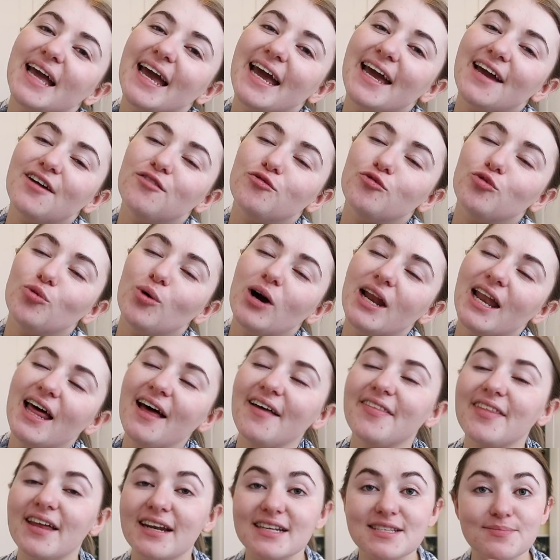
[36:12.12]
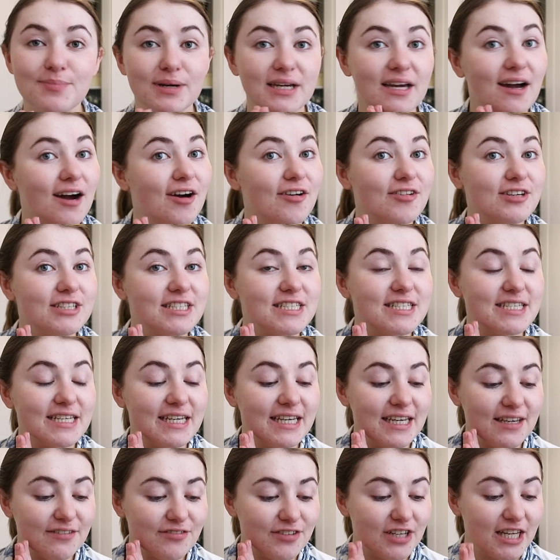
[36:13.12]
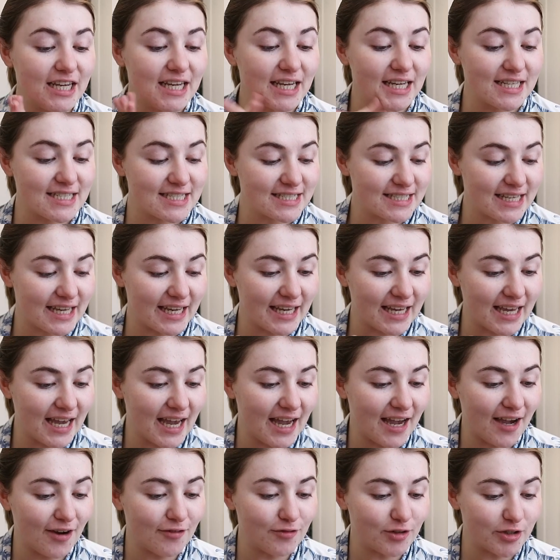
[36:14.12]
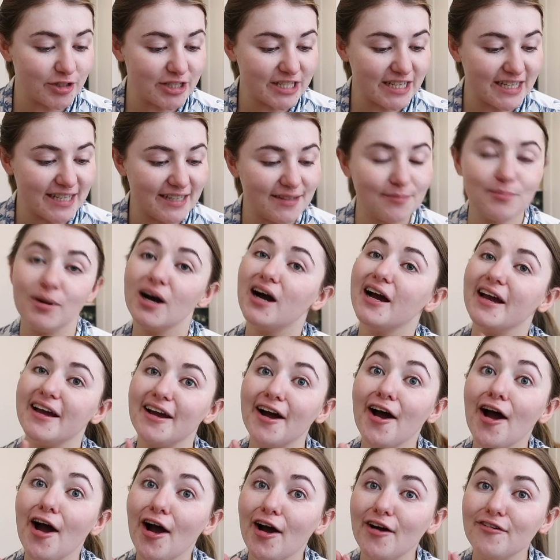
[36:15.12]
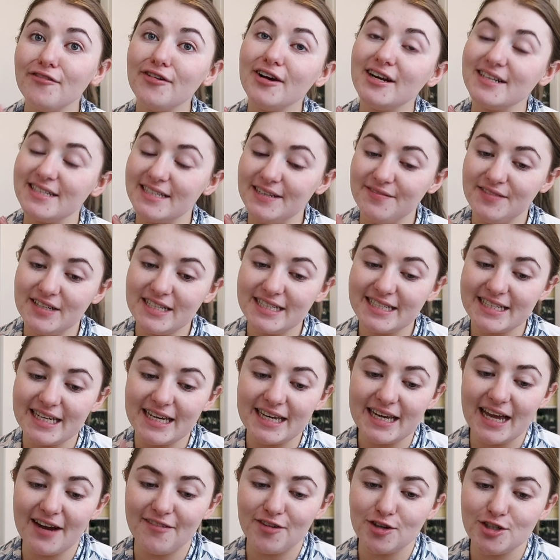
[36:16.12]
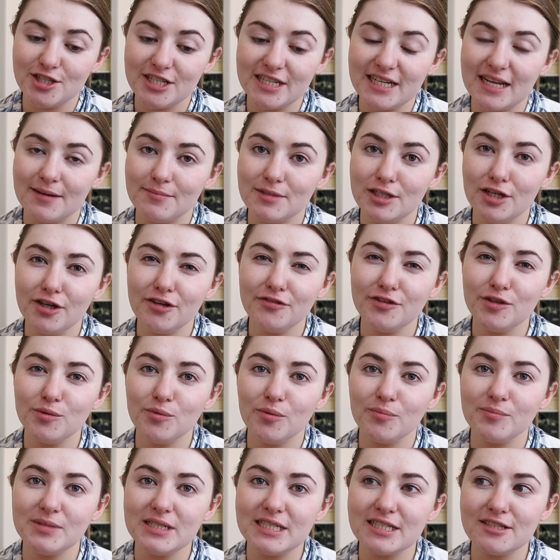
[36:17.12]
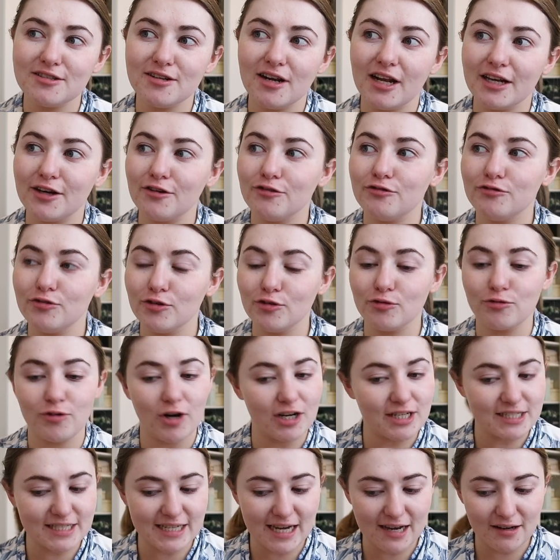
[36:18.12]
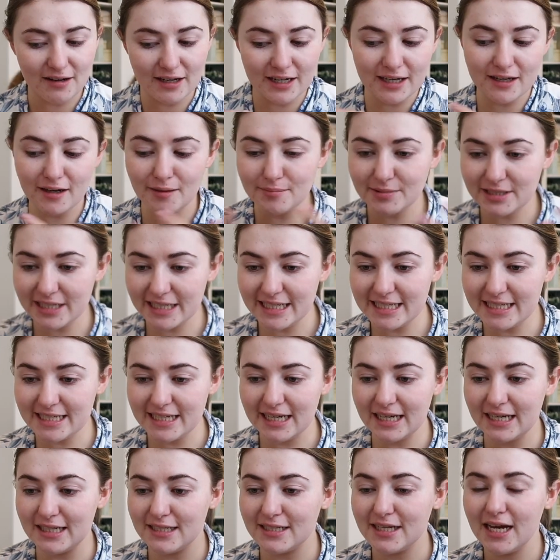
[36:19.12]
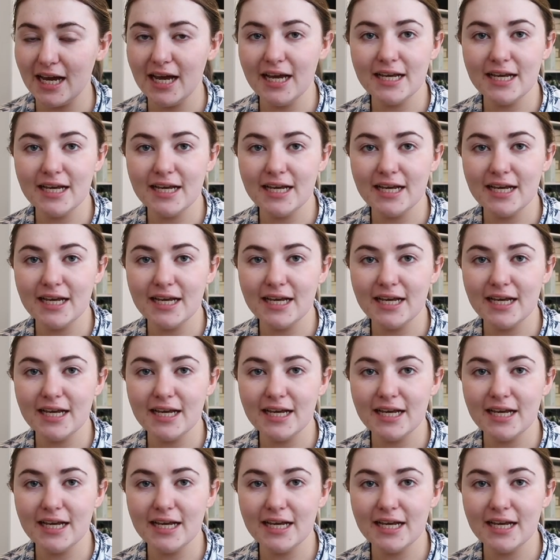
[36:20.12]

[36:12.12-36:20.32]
a voila that is my current evening skincare routine my first evening skincare routine let me know if you want me to do like a full rundown like an updated